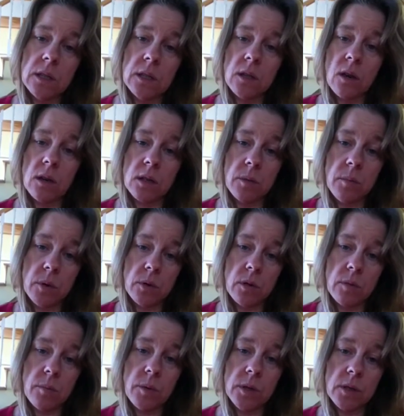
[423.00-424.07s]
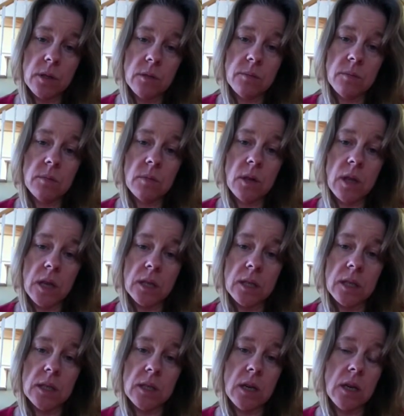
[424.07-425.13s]
talked about the prism
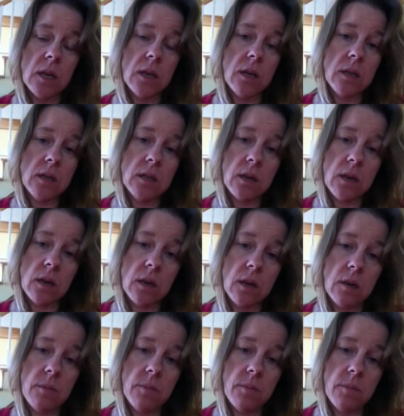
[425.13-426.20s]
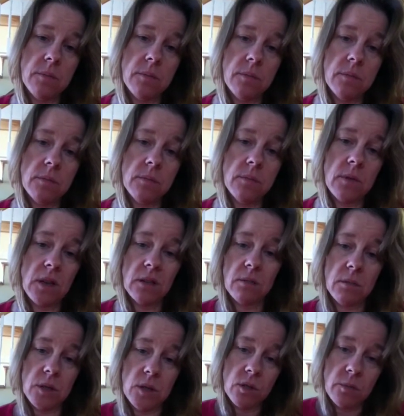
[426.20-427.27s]
glasses, and I'm
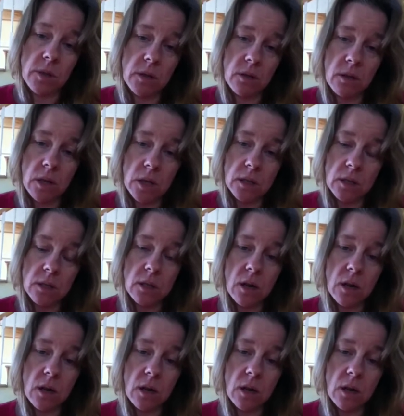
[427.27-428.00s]
assuming they're glasses.